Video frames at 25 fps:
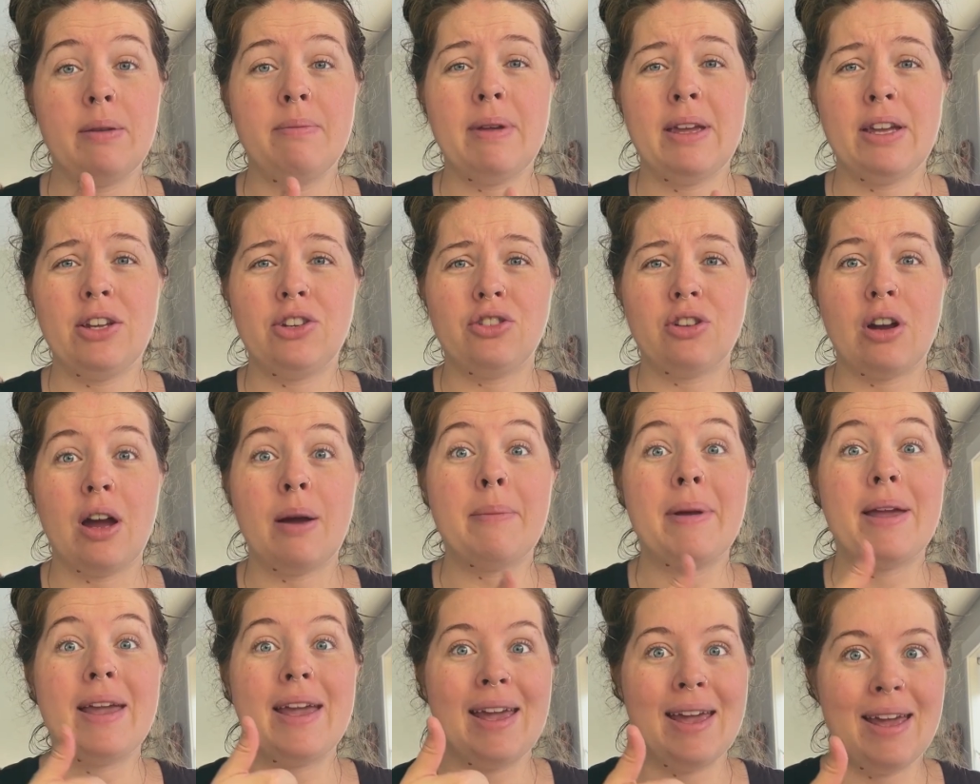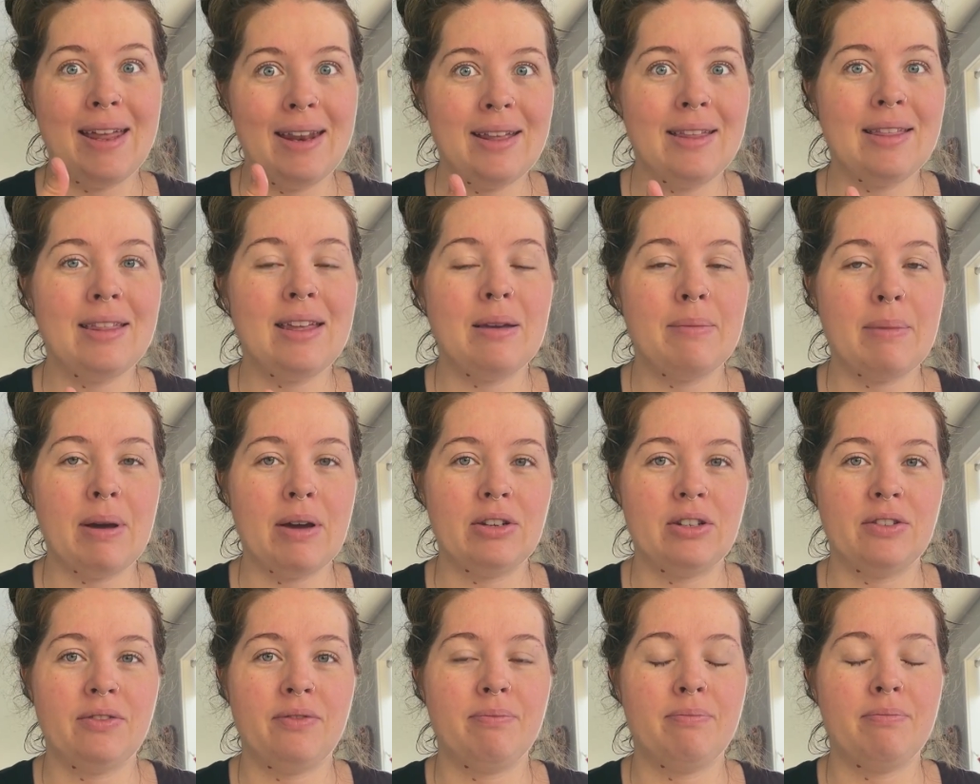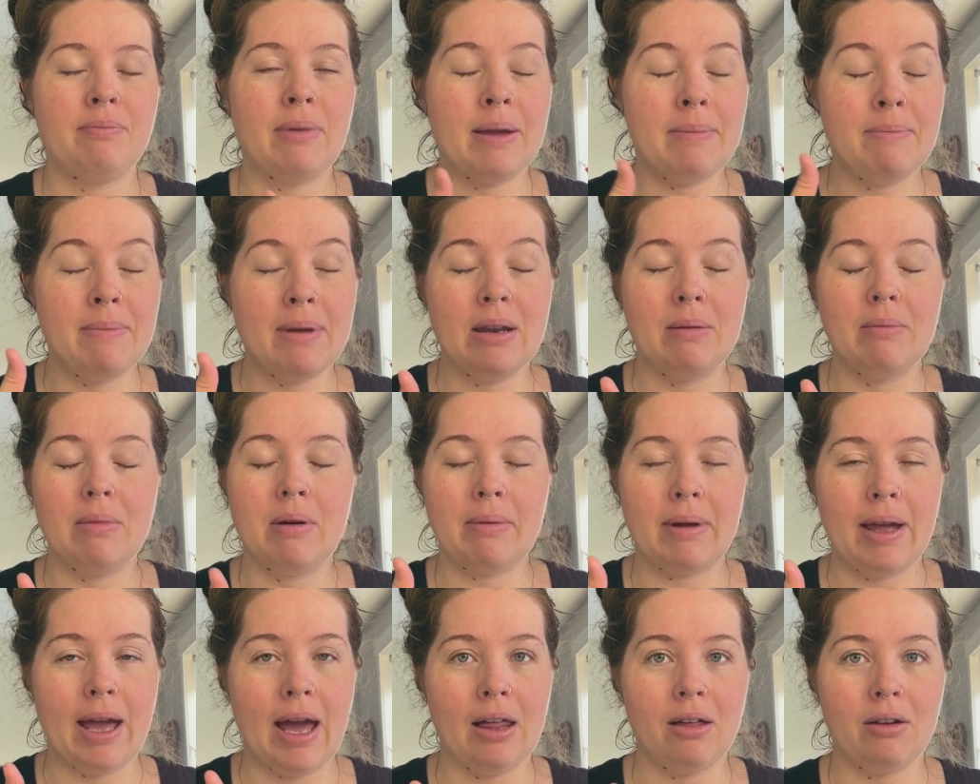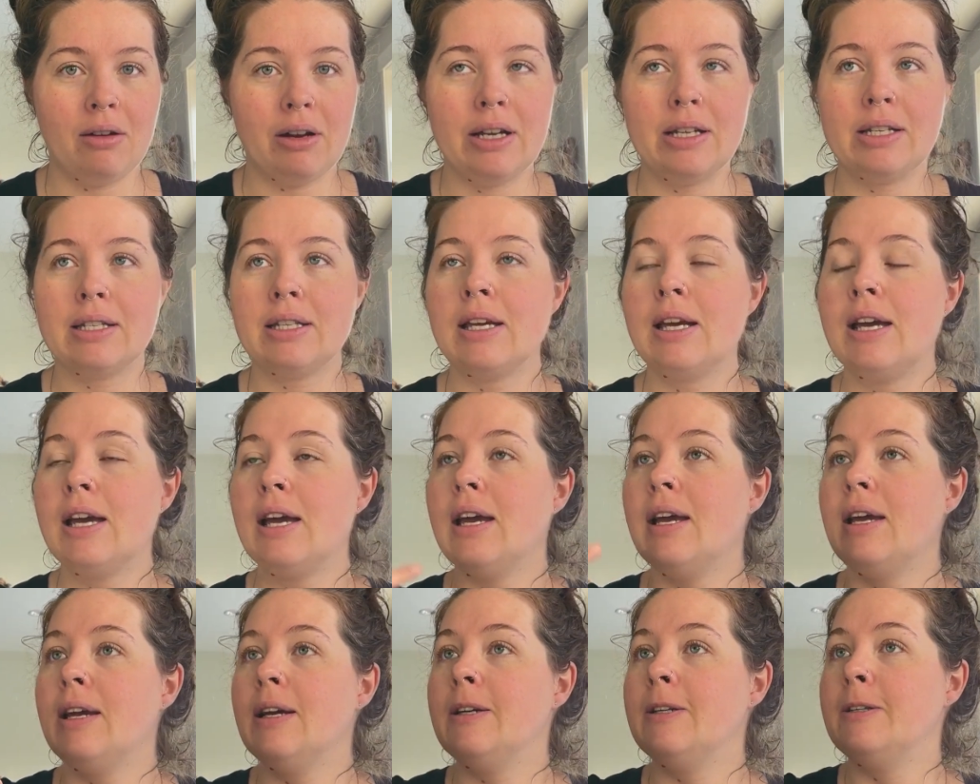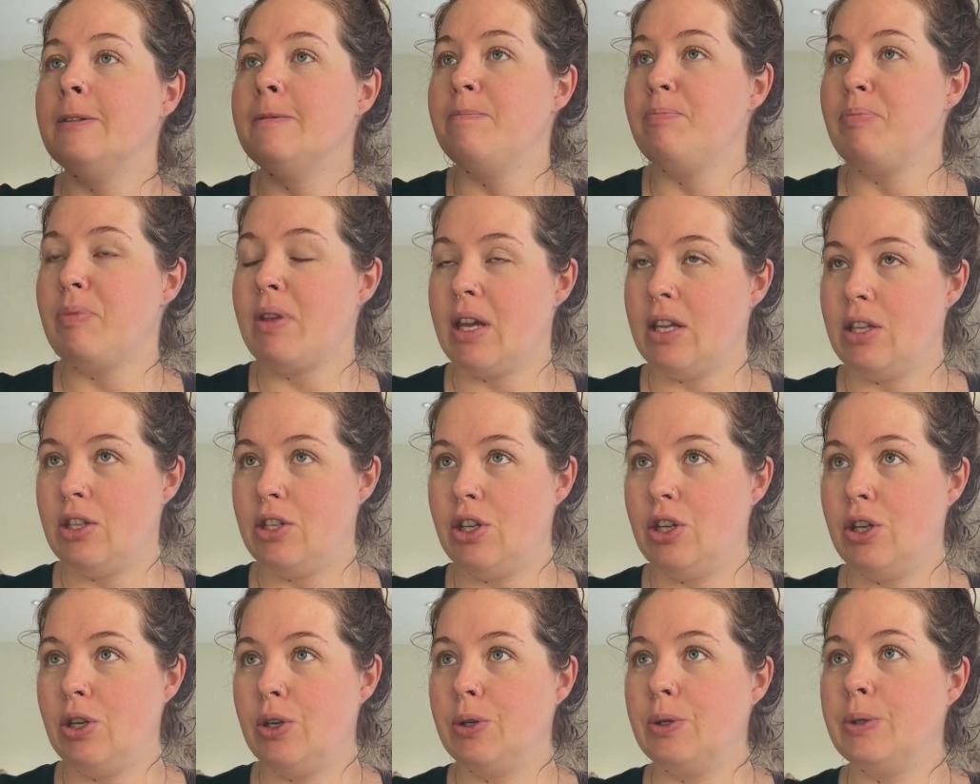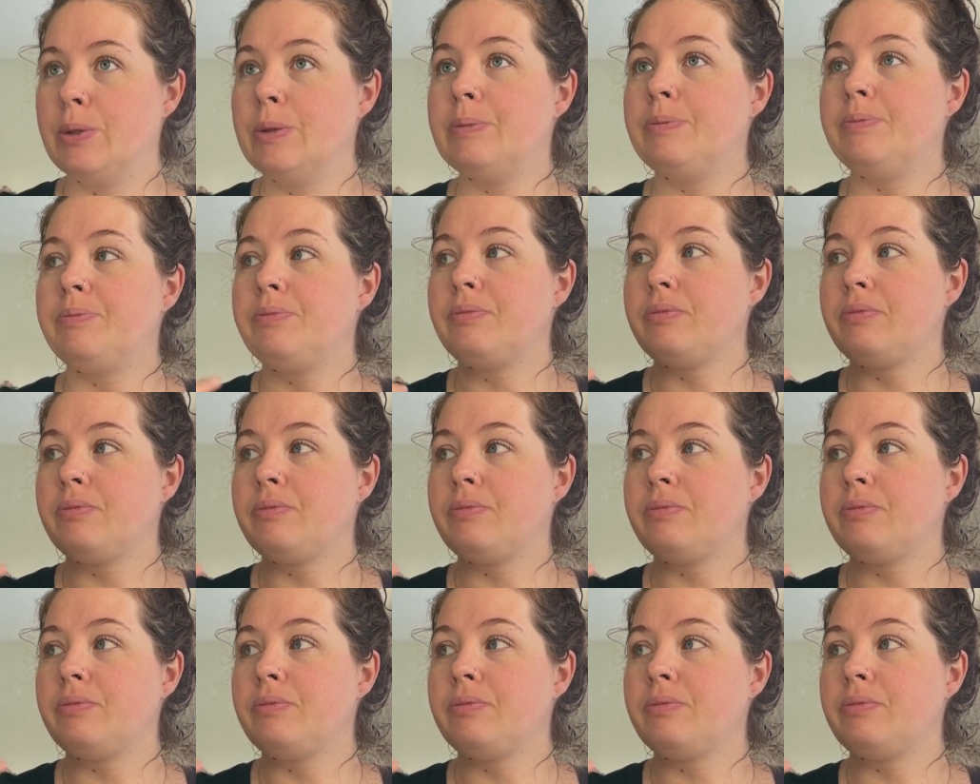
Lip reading: make sure I'm hitting the amount of my minimum calories, and two,